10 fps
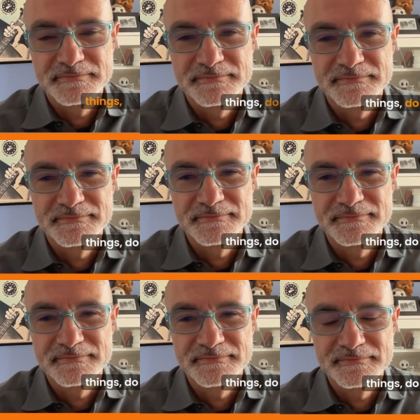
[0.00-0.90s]

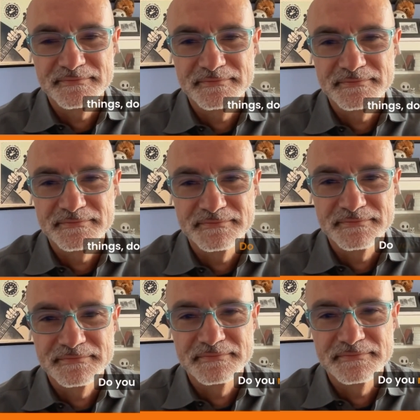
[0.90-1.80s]

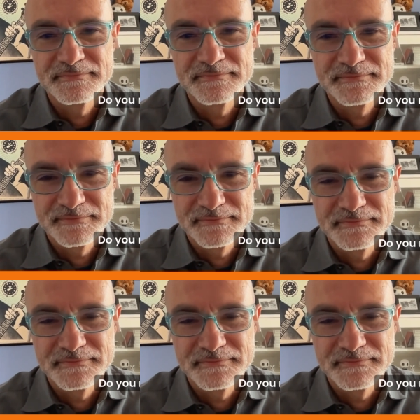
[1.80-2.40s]
(silent)